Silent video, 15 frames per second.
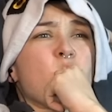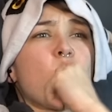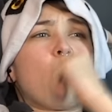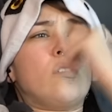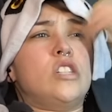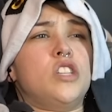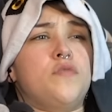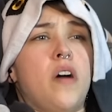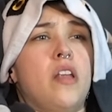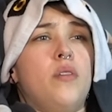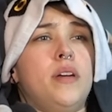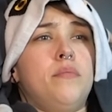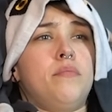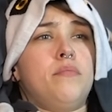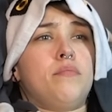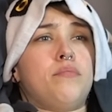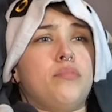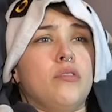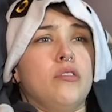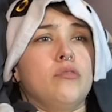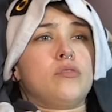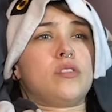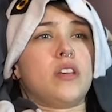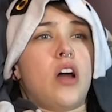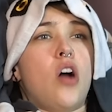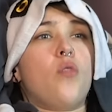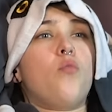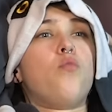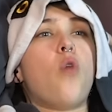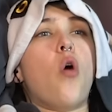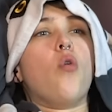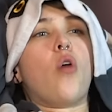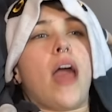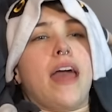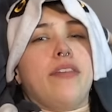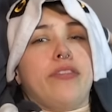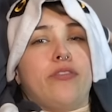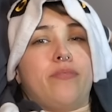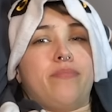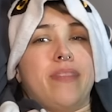Well, she's following Bruce. Oh, okay.